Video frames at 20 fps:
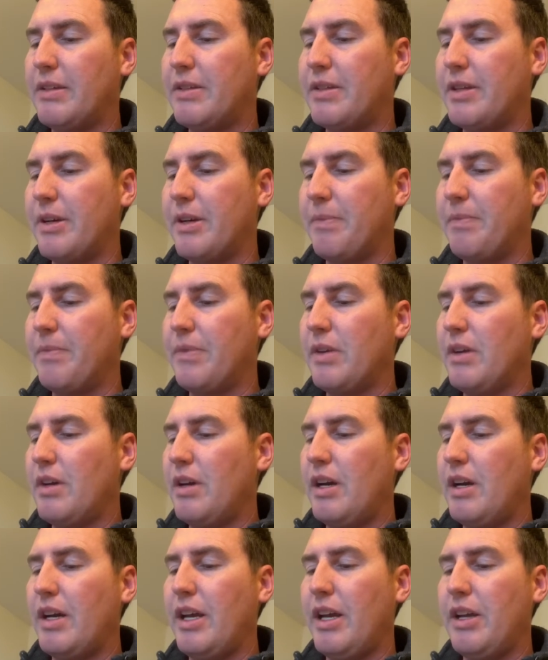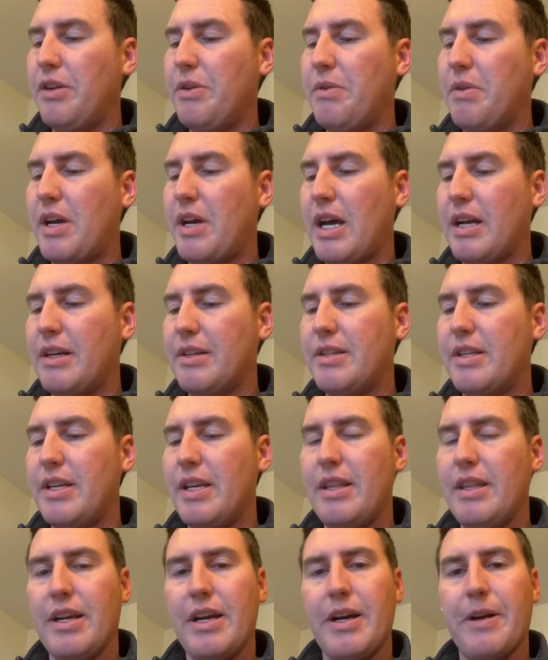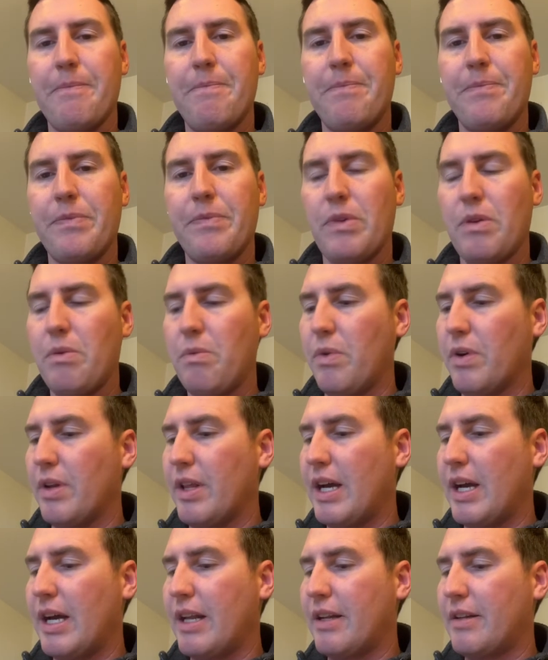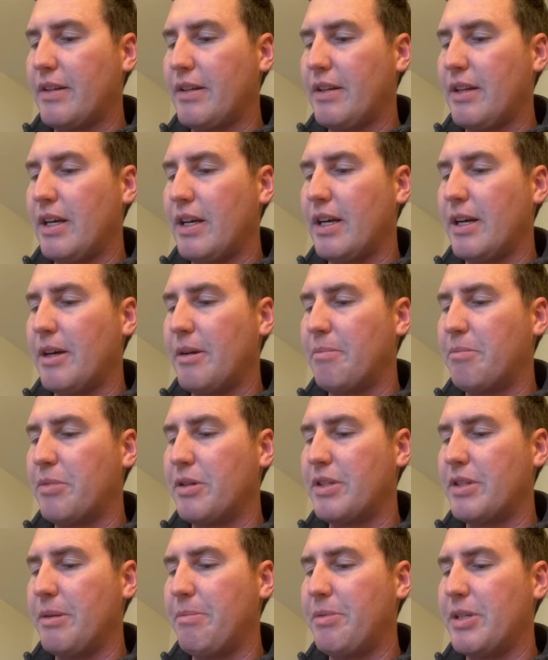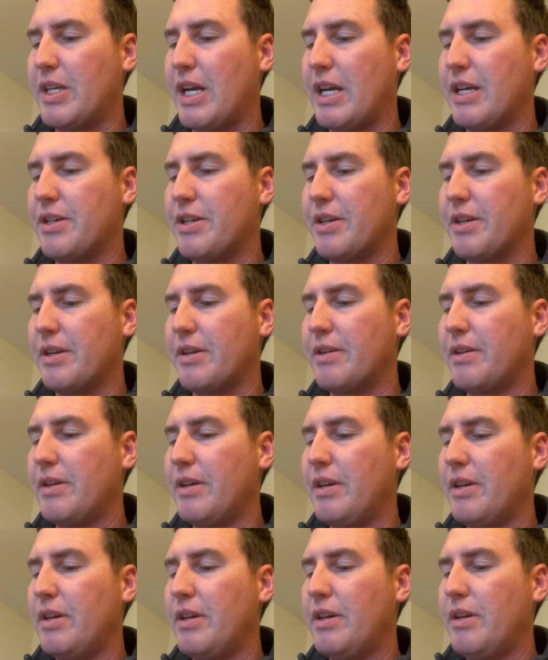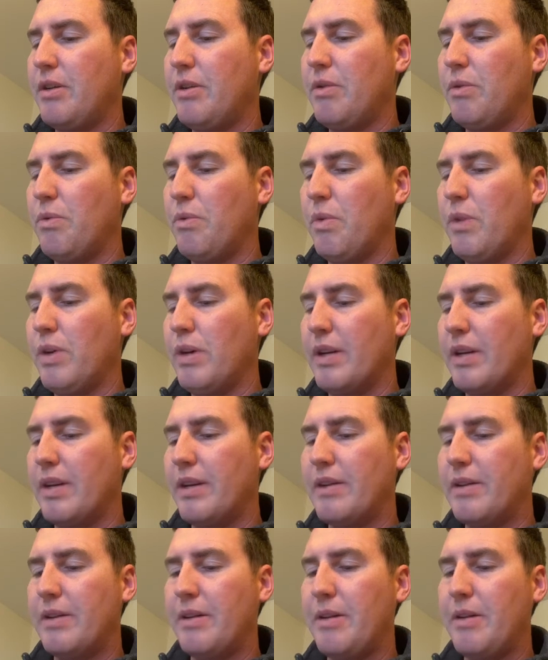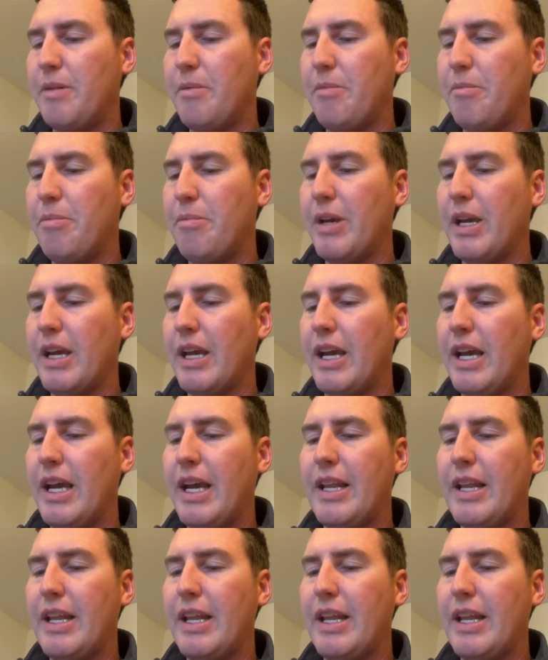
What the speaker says: So again, you can kind of see there where that precipitation would be.